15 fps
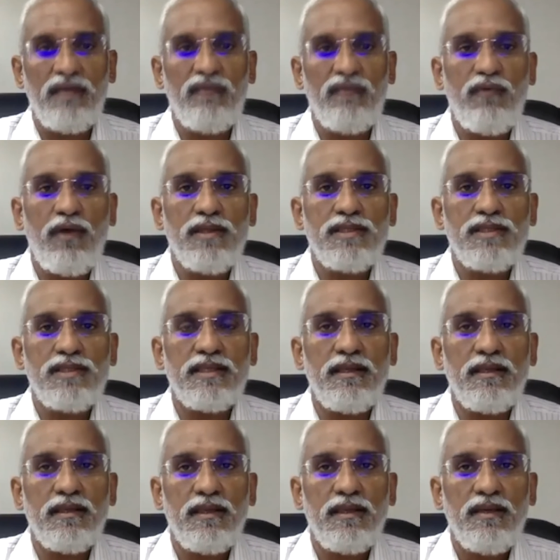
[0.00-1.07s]
It falls
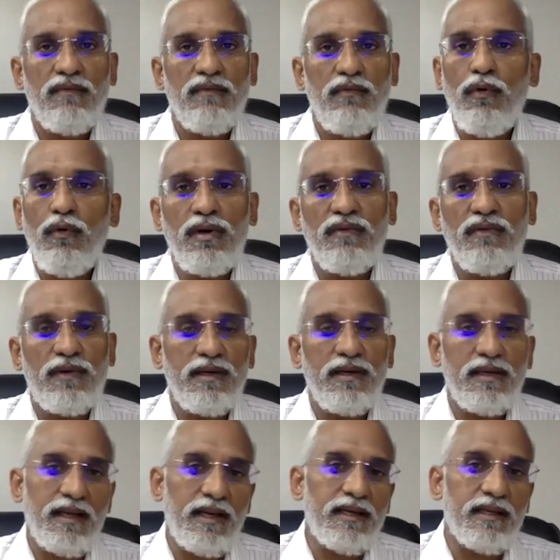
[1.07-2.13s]
under 4
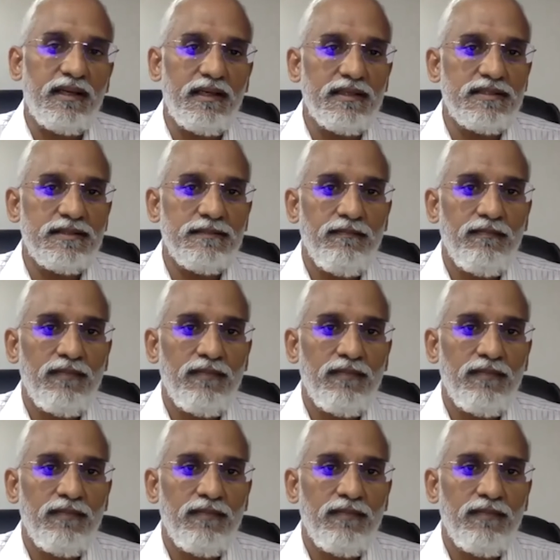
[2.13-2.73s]
different categories.